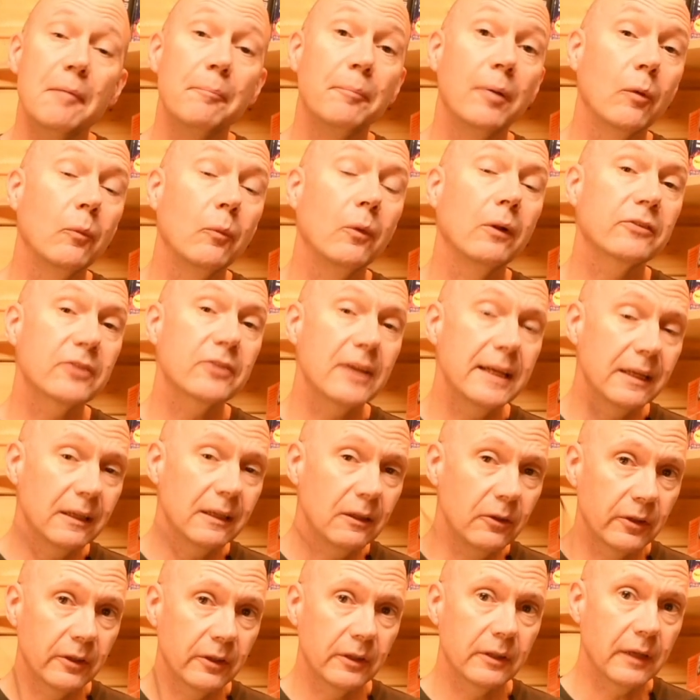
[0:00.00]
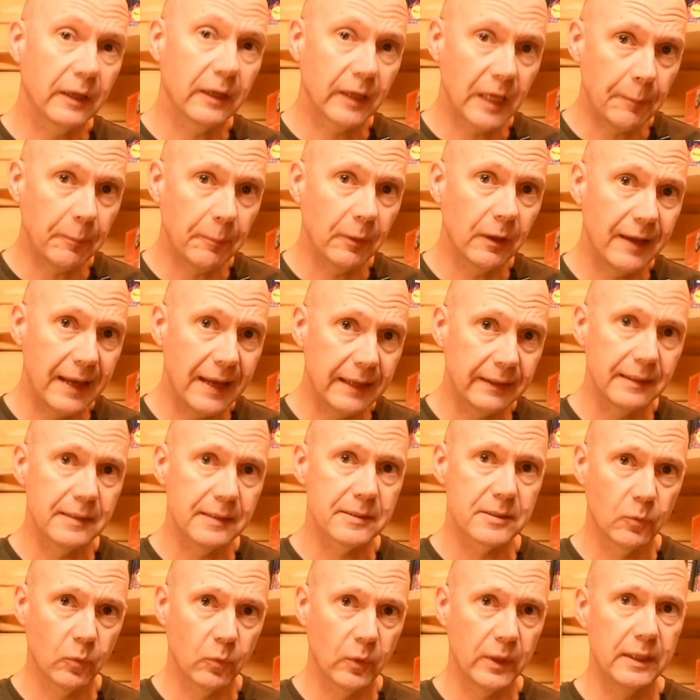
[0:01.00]
But we'll take a look at a couple of
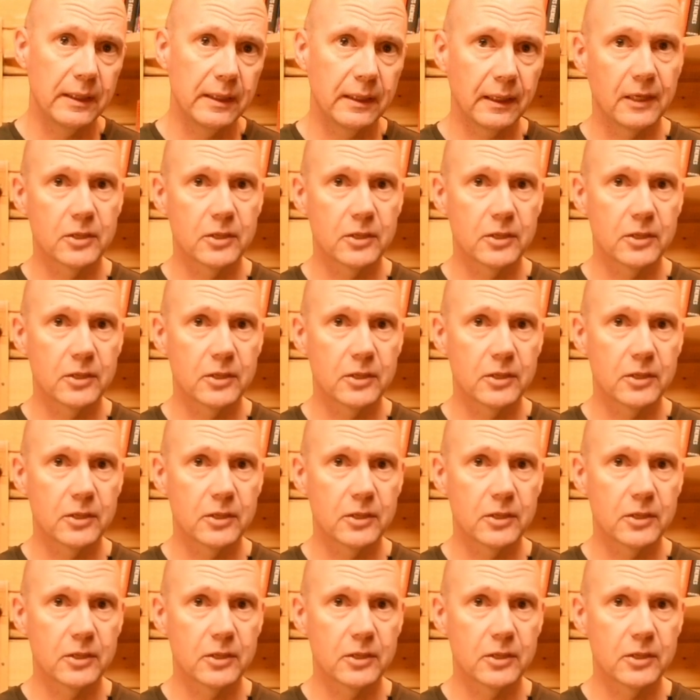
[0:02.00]
headings a week